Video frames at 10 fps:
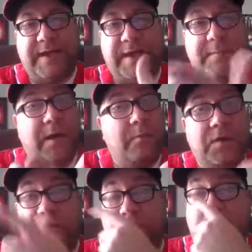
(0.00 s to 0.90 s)
tab, and I'm
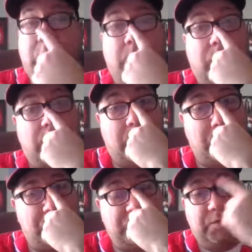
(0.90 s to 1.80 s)
going to give credit where
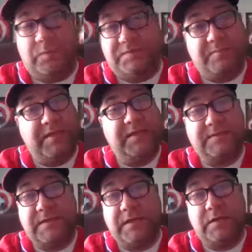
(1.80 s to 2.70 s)
credit's due, is
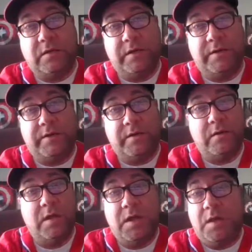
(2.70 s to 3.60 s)
PSA
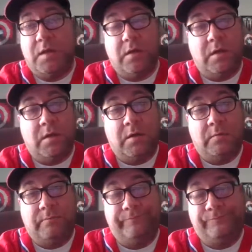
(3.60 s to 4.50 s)
Collector.
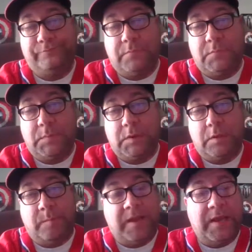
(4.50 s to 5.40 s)

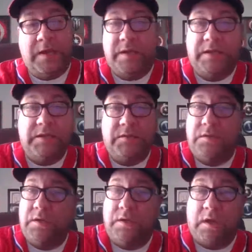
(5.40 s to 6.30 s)
Man,
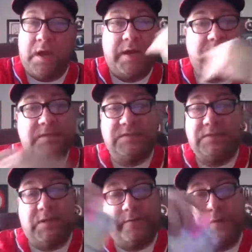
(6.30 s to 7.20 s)
a lot of his
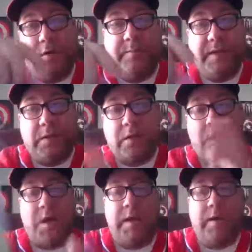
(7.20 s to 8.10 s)
stuff helped me a
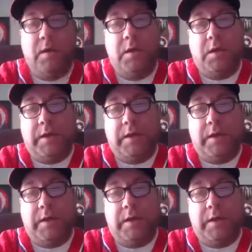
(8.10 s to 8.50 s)
lot.